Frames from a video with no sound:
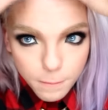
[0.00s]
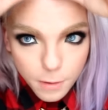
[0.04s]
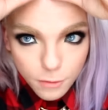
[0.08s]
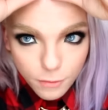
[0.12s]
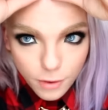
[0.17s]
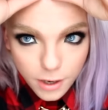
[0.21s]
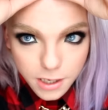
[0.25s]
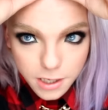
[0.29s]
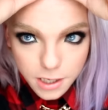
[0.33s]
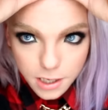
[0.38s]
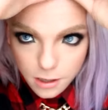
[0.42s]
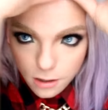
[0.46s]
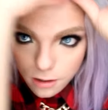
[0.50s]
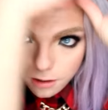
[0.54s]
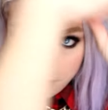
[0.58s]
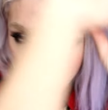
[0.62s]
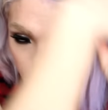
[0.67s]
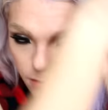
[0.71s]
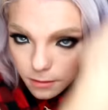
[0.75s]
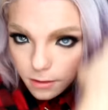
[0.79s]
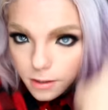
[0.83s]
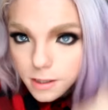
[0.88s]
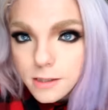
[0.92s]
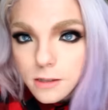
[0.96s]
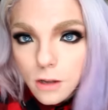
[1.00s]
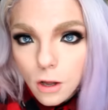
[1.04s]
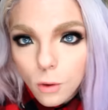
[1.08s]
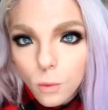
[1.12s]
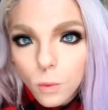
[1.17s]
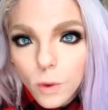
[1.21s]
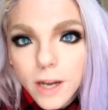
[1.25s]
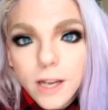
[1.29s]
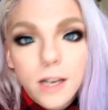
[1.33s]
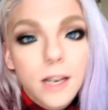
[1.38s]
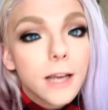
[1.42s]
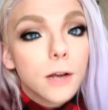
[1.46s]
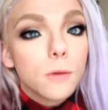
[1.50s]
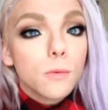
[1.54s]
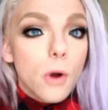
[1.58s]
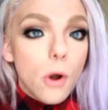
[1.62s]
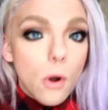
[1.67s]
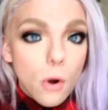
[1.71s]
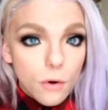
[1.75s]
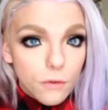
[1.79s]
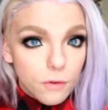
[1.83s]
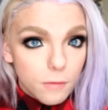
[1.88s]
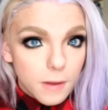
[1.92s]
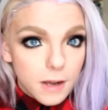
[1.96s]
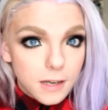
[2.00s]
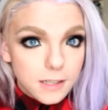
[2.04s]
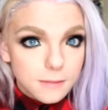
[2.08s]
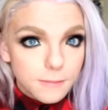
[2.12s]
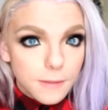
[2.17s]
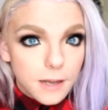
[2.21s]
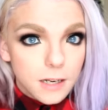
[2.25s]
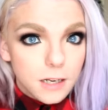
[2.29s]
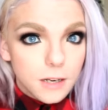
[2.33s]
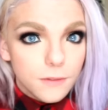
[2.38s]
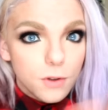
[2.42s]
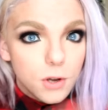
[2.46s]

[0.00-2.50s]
But right here is all white, like Rogue from X-Men.